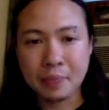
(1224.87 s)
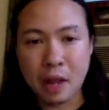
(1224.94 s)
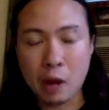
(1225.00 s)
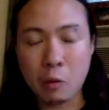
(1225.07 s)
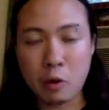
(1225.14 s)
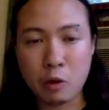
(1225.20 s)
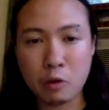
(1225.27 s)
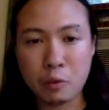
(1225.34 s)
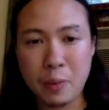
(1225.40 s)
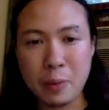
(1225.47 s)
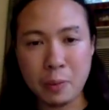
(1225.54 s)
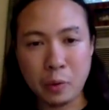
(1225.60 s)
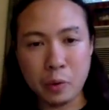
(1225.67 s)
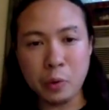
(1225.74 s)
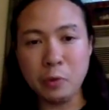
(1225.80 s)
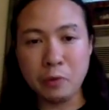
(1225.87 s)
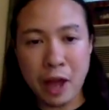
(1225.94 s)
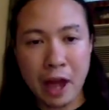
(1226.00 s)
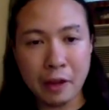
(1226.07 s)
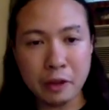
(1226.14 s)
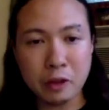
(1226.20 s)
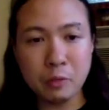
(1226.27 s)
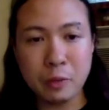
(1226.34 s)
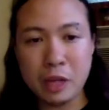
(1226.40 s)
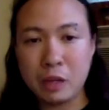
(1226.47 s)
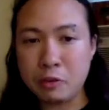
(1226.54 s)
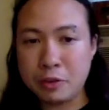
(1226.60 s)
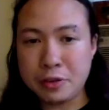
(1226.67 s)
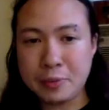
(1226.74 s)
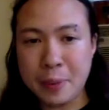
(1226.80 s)
I work with people who value me
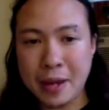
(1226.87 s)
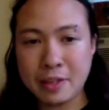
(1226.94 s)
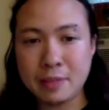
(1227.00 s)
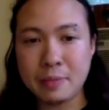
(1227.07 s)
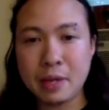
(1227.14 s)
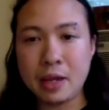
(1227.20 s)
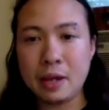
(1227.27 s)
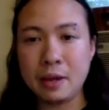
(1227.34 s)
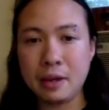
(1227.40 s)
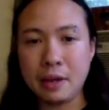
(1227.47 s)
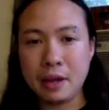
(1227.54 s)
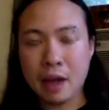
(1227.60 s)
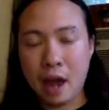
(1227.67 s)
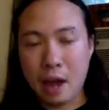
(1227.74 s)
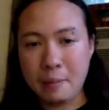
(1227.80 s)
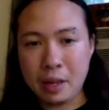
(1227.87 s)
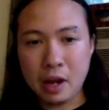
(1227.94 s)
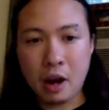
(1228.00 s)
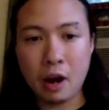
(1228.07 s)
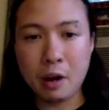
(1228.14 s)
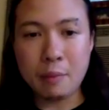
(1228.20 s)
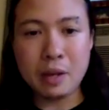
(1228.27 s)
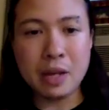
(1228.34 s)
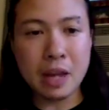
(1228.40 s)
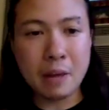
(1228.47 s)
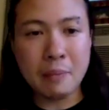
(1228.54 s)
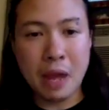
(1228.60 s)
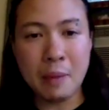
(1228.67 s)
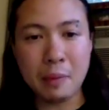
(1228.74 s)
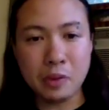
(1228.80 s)
and respect me. I'm in harmony.
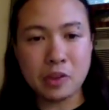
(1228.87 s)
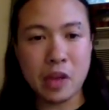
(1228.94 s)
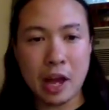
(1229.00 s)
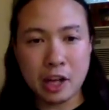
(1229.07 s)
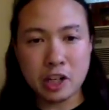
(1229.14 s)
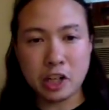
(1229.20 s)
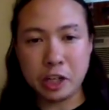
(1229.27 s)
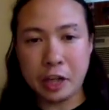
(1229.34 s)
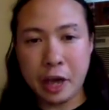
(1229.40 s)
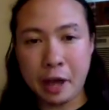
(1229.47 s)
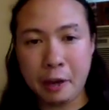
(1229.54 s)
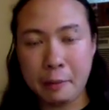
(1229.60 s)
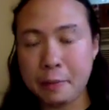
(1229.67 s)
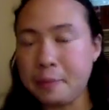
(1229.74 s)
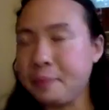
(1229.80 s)
I'm able to actually help.